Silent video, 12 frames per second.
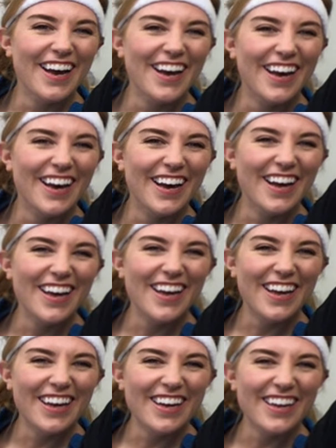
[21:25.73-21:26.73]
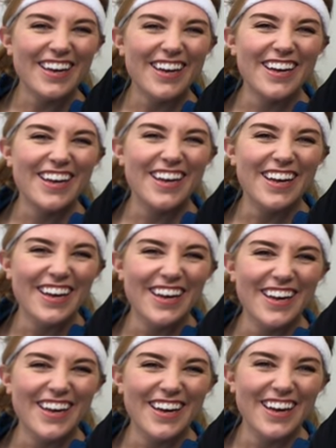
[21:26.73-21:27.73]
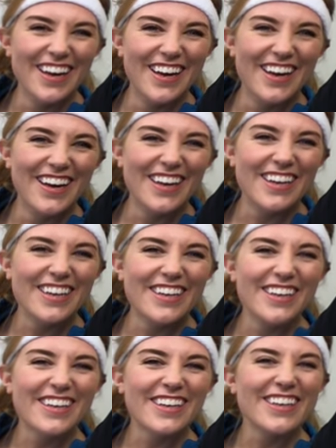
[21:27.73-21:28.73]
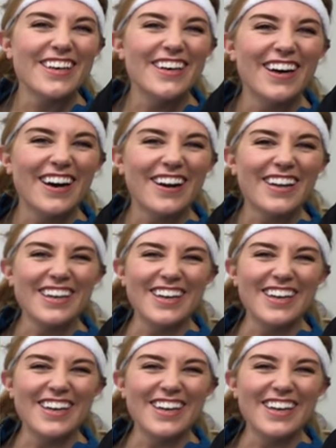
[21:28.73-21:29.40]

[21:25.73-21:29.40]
This person isn't speaking.